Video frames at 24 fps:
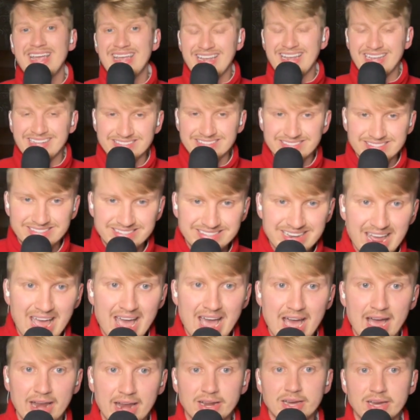
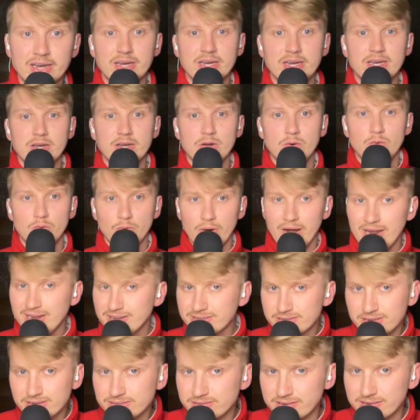Instead, rank
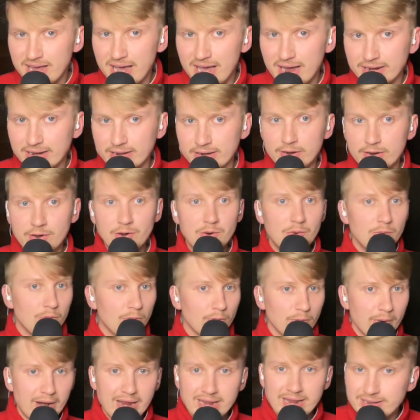Cincinnati,
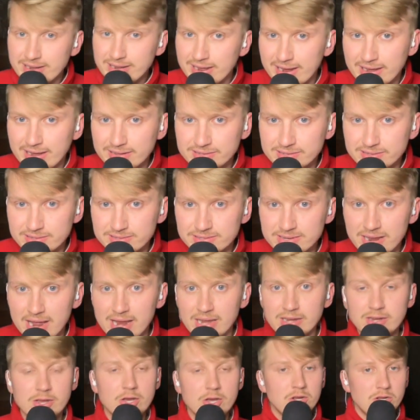rank Kansas
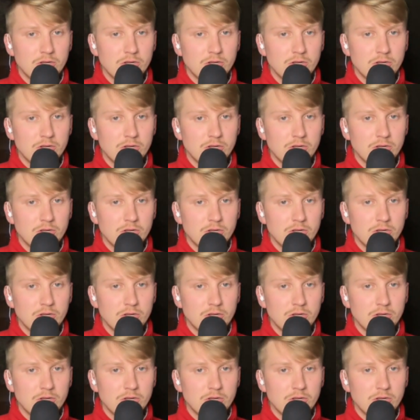State.